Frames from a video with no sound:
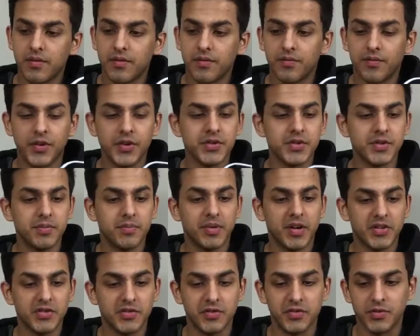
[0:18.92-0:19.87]
First
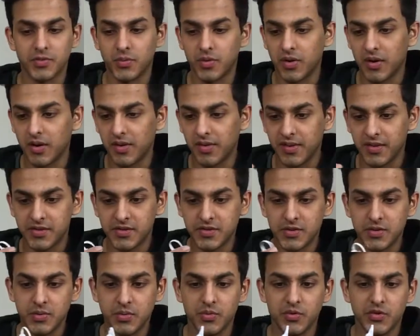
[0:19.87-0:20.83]
impressions, what are these
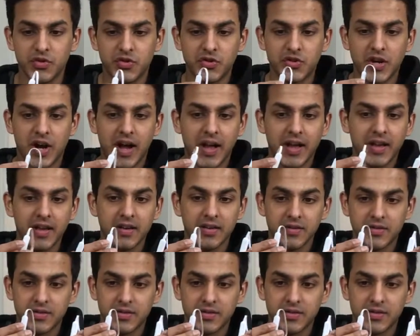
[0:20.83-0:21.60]
two giant